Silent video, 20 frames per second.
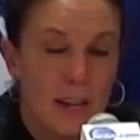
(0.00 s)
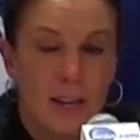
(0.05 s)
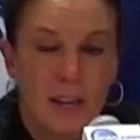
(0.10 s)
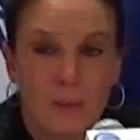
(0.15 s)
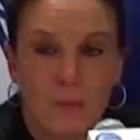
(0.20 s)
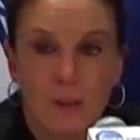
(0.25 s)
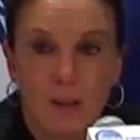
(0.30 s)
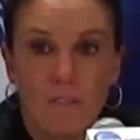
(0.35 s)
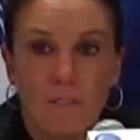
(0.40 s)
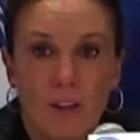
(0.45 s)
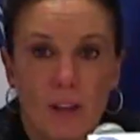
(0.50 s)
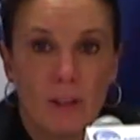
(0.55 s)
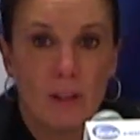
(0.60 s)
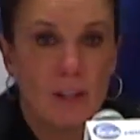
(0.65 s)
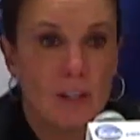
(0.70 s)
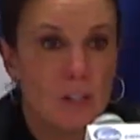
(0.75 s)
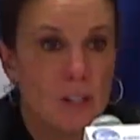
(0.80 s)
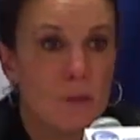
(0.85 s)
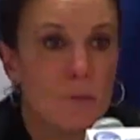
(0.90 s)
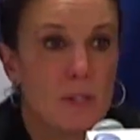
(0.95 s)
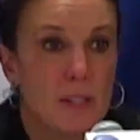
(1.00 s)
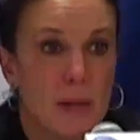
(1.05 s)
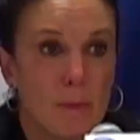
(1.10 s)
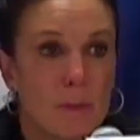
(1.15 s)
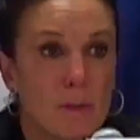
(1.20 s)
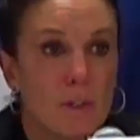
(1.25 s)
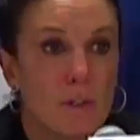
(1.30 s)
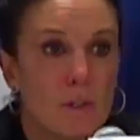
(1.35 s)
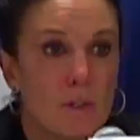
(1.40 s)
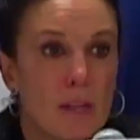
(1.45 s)
And I really felt like she was
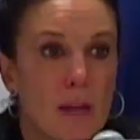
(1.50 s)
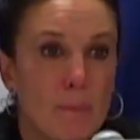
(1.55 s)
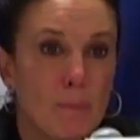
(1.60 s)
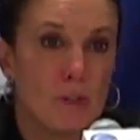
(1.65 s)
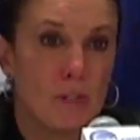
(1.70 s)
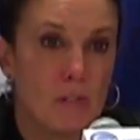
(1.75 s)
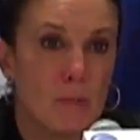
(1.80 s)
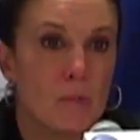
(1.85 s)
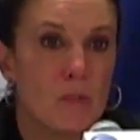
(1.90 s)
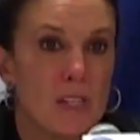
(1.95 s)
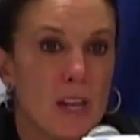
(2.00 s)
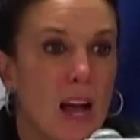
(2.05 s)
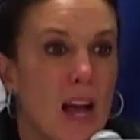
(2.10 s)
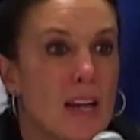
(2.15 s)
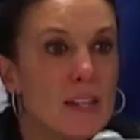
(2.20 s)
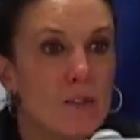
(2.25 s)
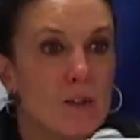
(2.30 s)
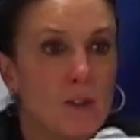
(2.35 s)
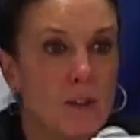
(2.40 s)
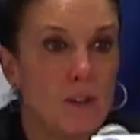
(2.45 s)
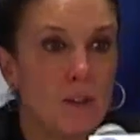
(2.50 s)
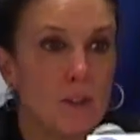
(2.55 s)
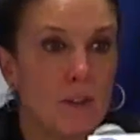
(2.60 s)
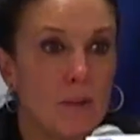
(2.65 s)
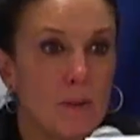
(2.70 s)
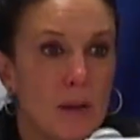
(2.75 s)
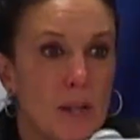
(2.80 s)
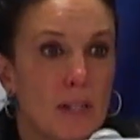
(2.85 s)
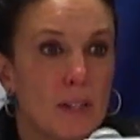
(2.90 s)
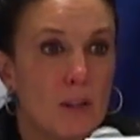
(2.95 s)
able to do that and put some size on
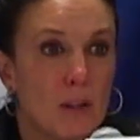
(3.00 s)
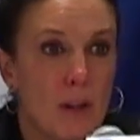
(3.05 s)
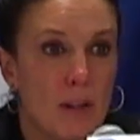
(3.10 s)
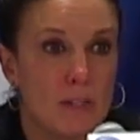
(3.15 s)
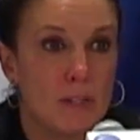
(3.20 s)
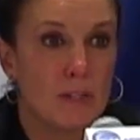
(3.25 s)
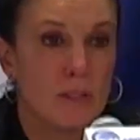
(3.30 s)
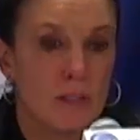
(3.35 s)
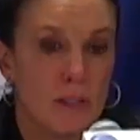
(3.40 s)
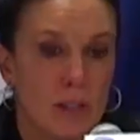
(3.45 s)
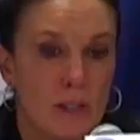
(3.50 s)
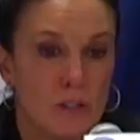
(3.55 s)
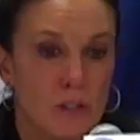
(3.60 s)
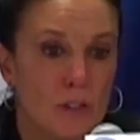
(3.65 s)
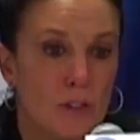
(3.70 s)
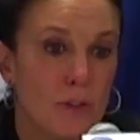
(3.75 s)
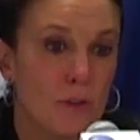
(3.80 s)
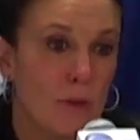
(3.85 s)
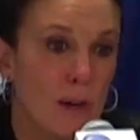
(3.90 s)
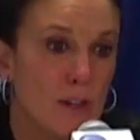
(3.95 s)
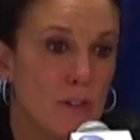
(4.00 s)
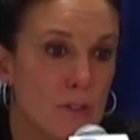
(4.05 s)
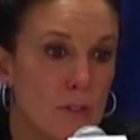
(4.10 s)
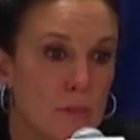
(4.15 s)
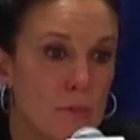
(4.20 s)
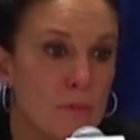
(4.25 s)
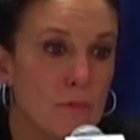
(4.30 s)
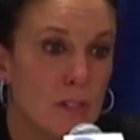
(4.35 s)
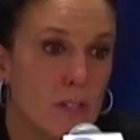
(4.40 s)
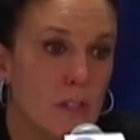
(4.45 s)
her, and it caused Sugar Rogers
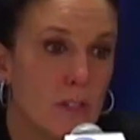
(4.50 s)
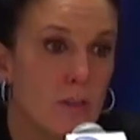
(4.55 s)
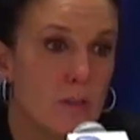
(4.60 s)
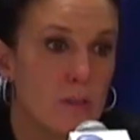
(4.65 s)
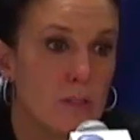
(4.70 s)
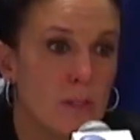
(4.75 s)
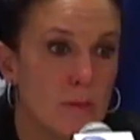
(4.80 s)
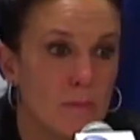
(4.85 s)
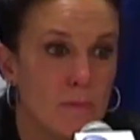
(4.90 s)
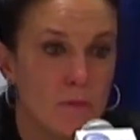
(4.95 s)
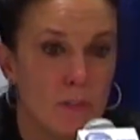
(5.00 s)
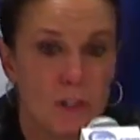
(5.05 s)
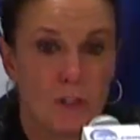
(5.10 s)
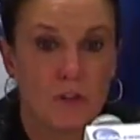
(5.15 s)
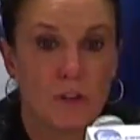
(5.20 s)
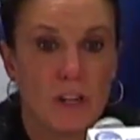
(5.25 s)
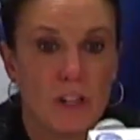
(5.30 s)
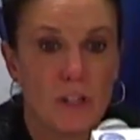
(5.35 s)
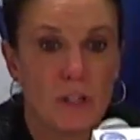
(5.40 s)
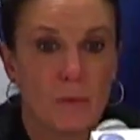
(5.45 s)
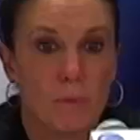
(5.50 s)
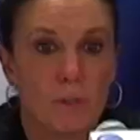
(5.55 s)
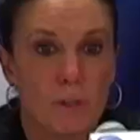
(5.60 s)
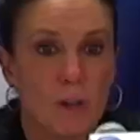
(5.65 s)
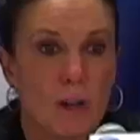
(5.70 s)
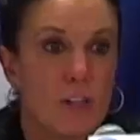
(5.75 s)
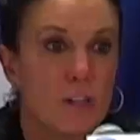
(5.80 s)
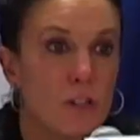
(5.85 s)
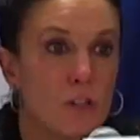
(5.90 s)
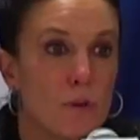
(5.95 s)
some frustration when
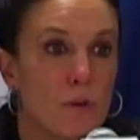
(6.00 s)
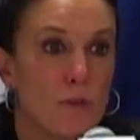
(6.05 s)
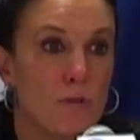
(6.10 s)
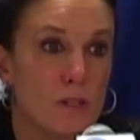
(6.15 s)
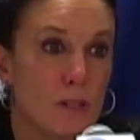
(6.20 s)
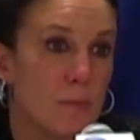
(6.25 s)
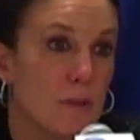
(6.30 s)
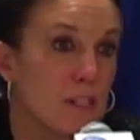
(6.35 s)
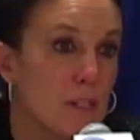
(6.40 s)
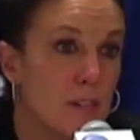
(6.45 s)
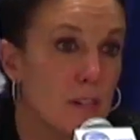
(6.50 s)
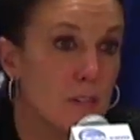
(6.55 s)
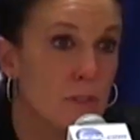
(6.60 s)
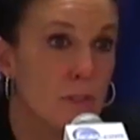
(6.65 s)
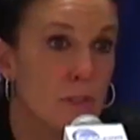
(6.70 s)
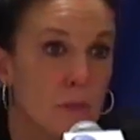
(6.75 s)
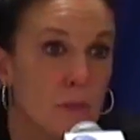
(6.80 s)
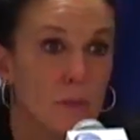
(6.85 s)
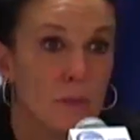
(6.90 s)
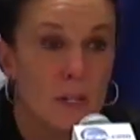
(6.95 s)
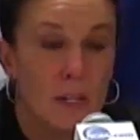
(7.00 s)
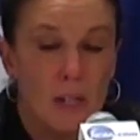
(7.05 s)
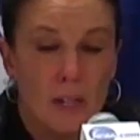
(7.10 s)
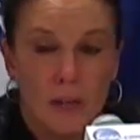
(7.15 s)
trying to shoot over somebody 6'2".